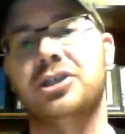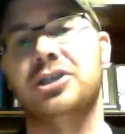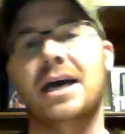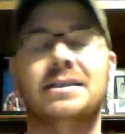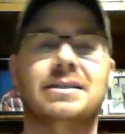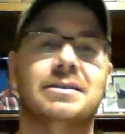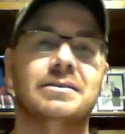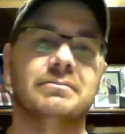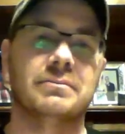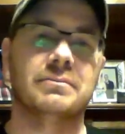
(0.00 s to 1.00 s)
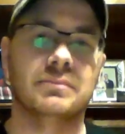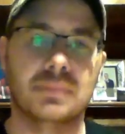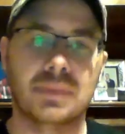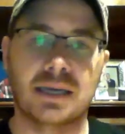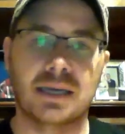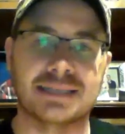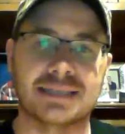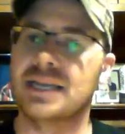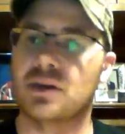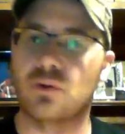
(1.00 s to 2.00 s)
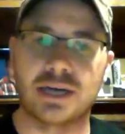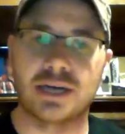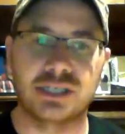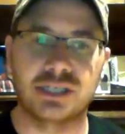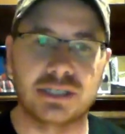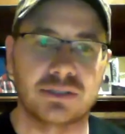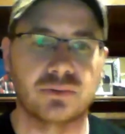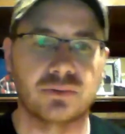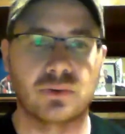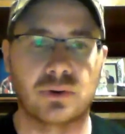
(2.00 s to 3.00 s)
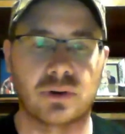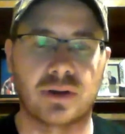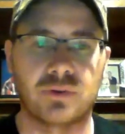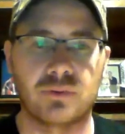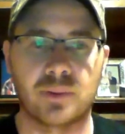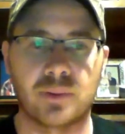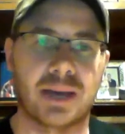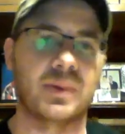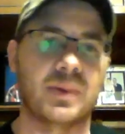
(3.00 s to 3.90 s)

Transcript: you guys ask any questions, or if you want to pipe